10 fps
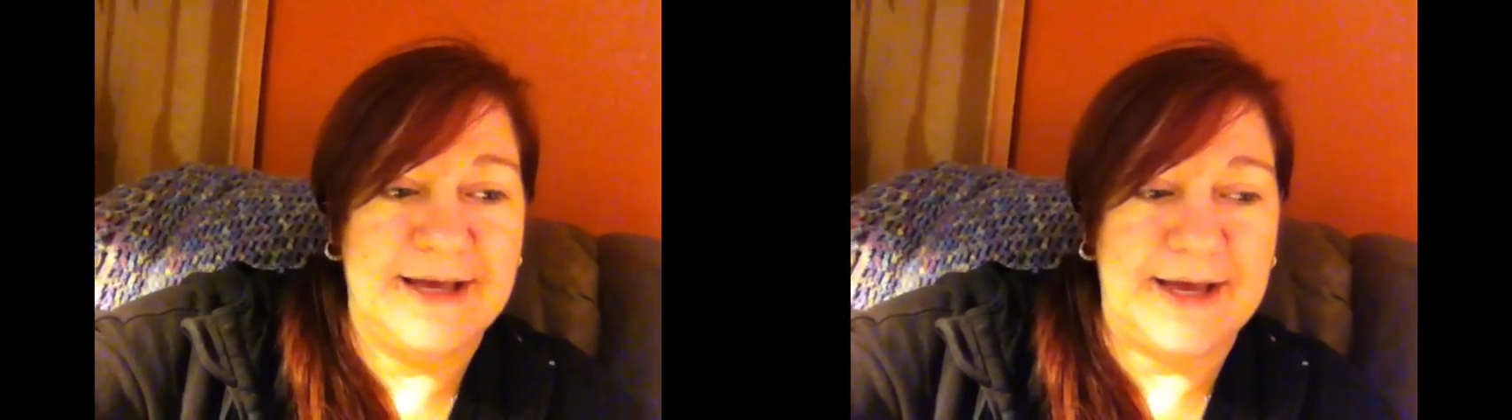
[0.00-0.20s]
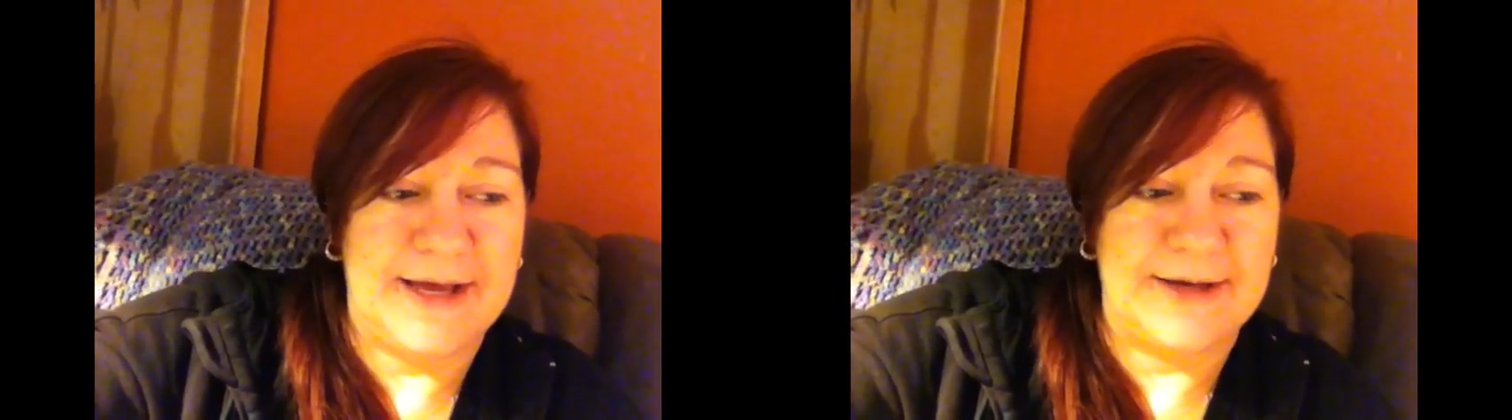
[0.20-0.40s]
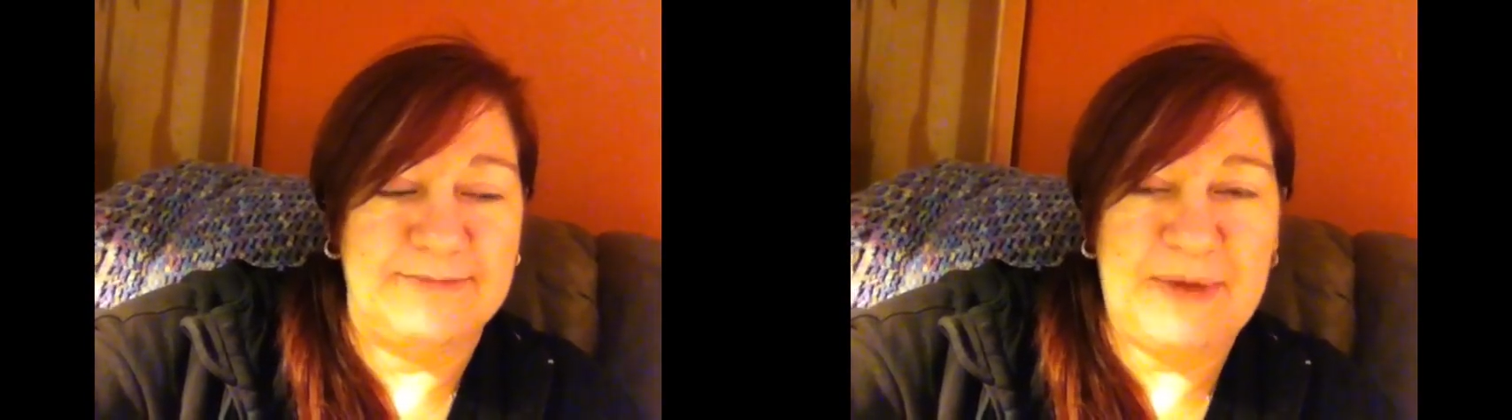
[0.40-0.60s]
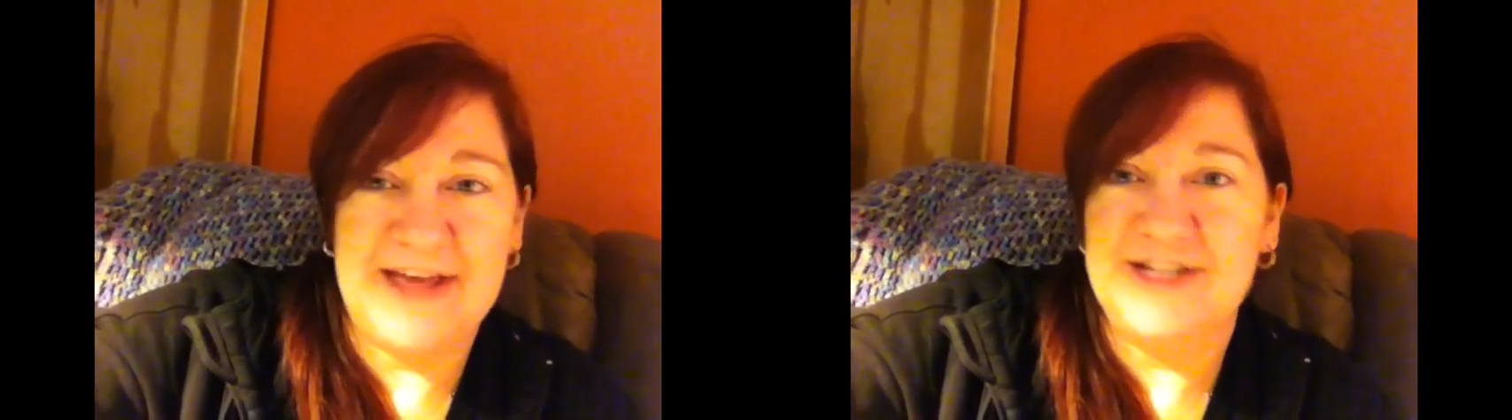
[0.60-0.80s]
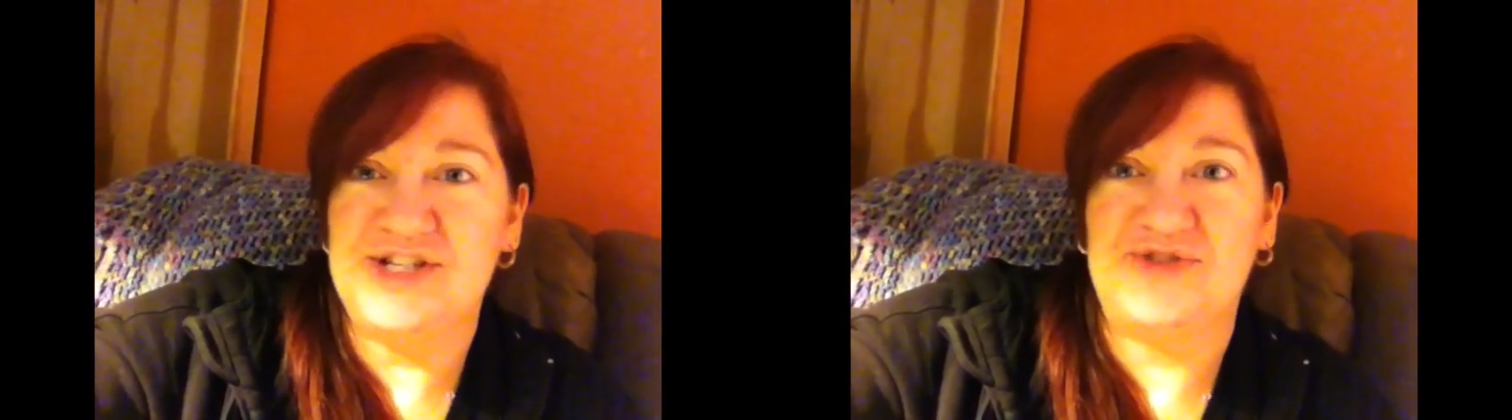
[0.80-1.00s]
uh,
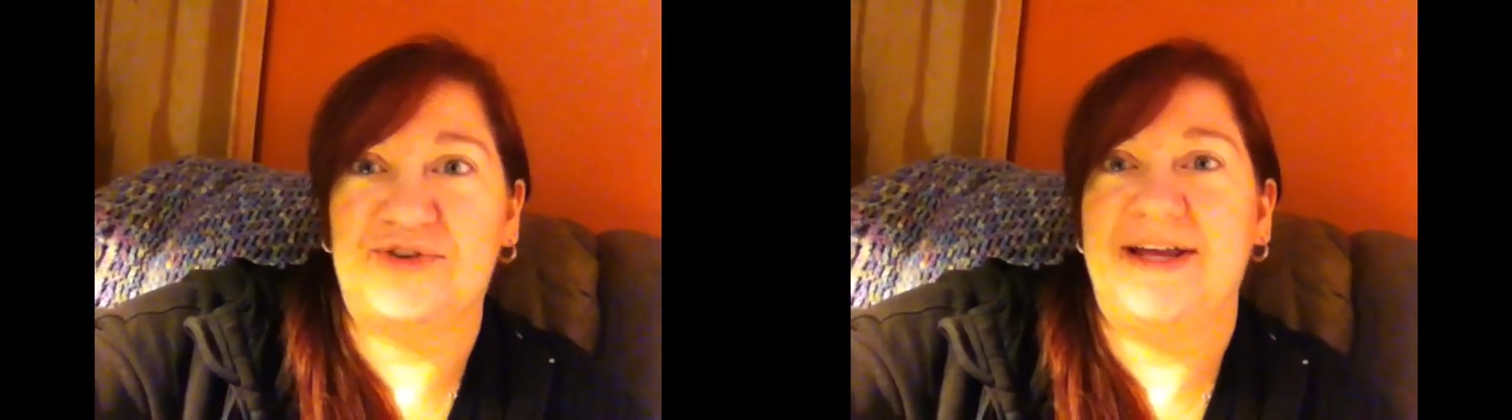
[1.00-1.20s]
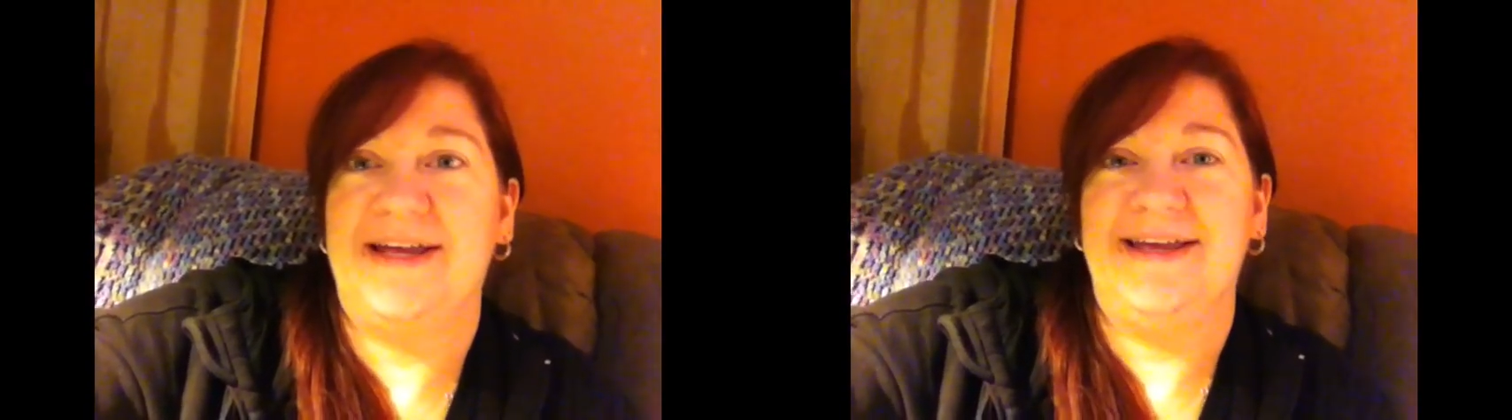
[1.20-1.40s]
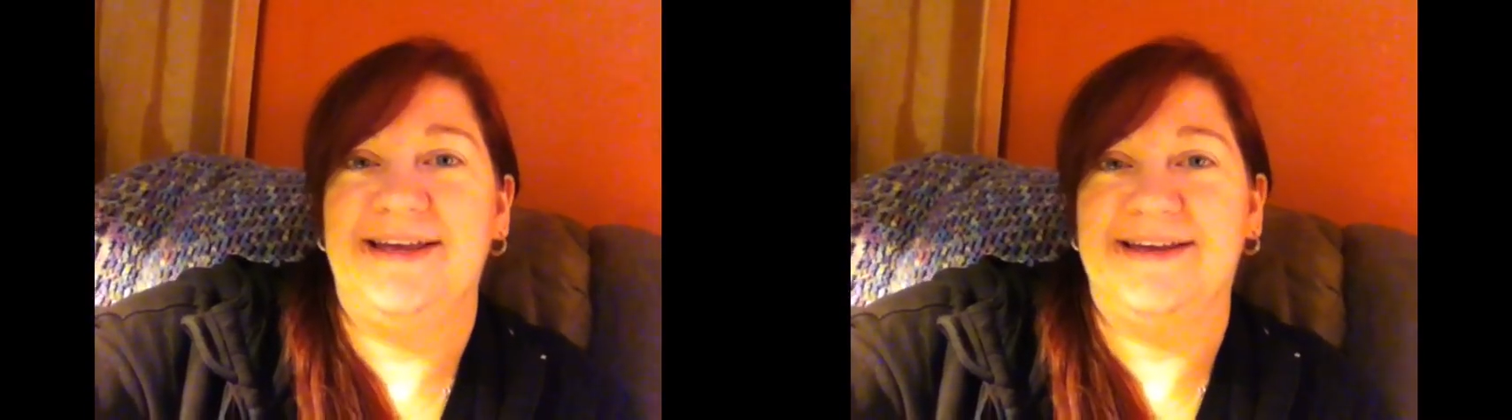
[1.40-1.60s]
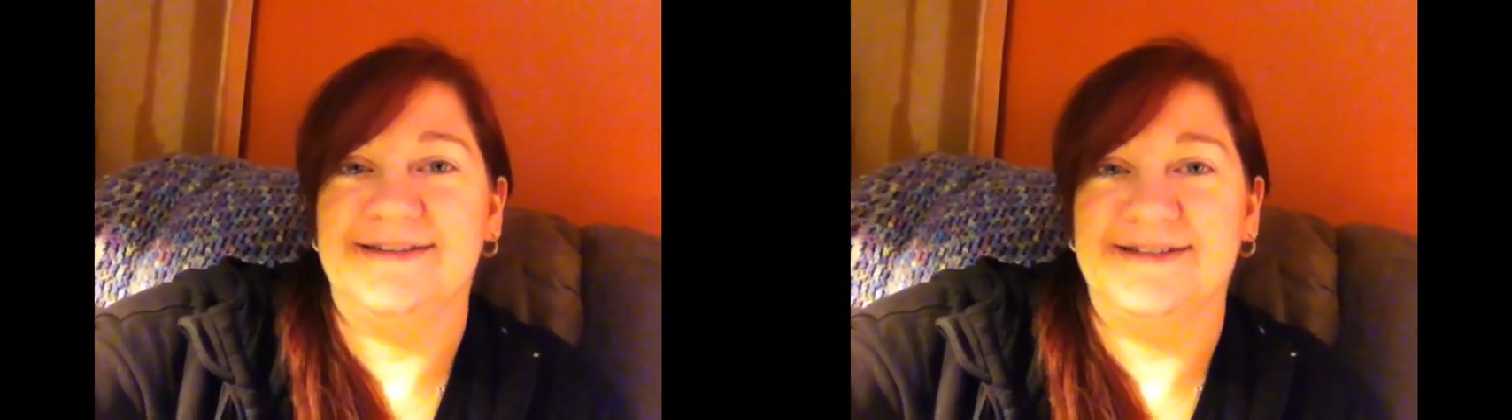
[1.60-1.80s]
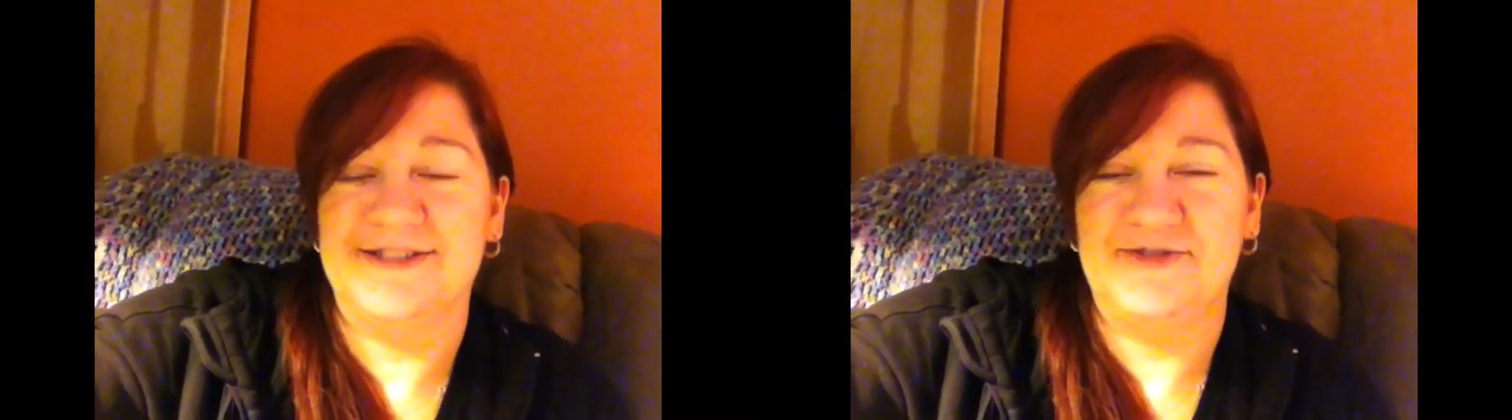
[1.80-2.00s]
pastry
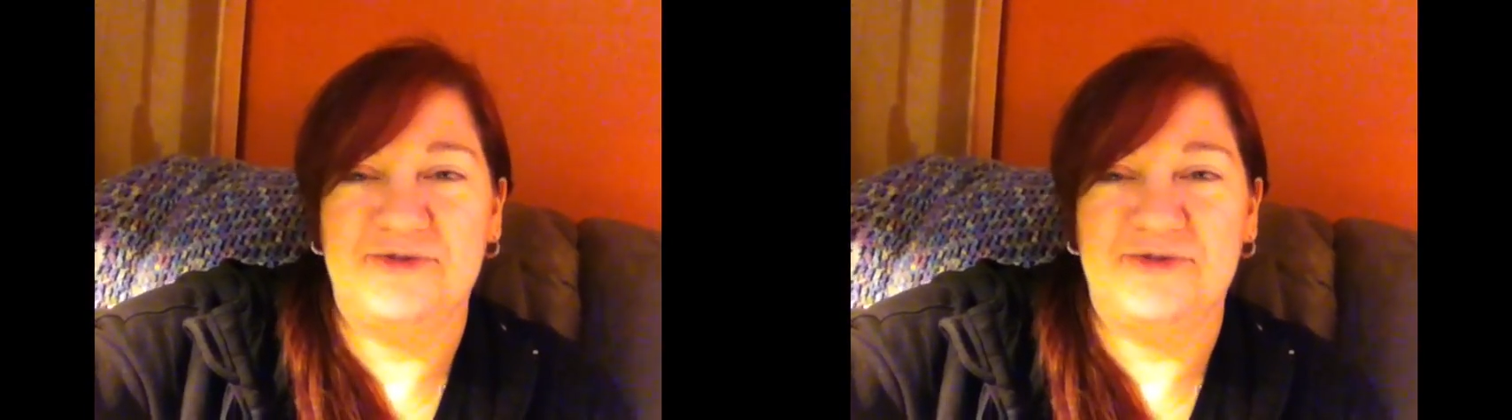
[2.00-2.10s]
and